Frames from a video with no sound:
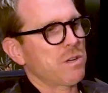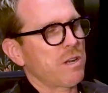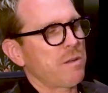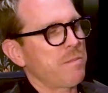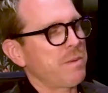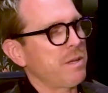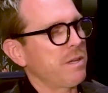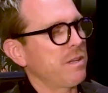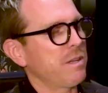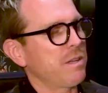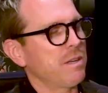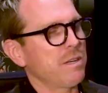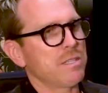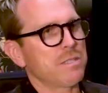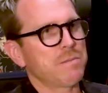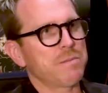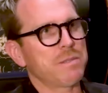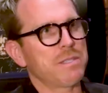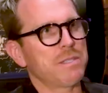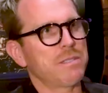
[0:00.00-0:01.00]
try to be a good
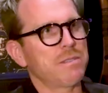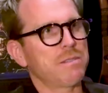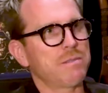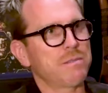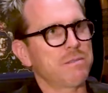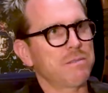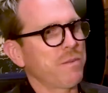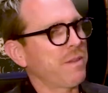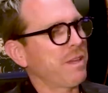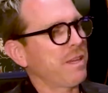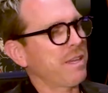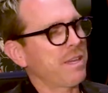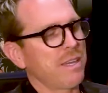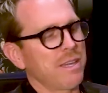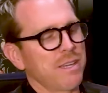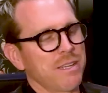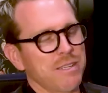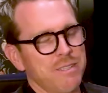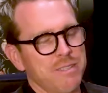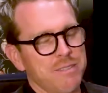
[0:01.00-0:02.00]
husband. We good
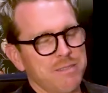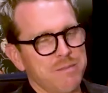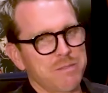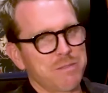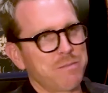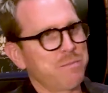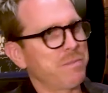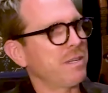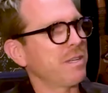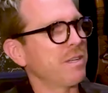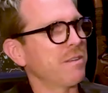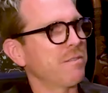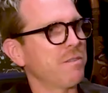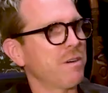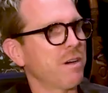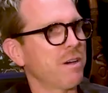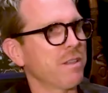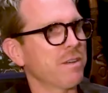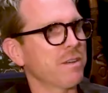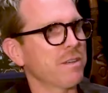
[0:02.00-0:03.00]
kids. Be a good
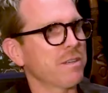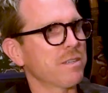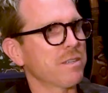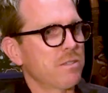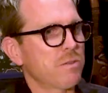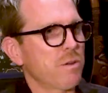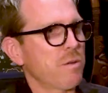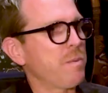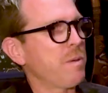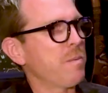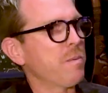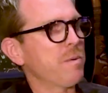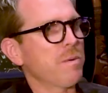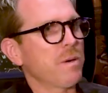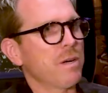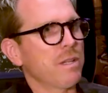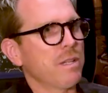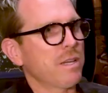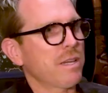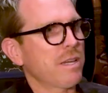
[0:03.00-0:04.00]
father. Treat people
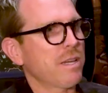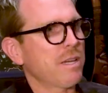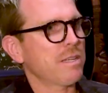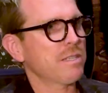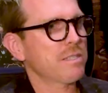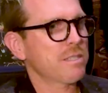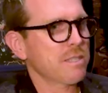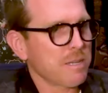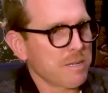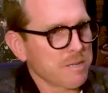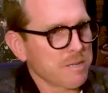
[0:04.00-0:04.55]
well. I guess.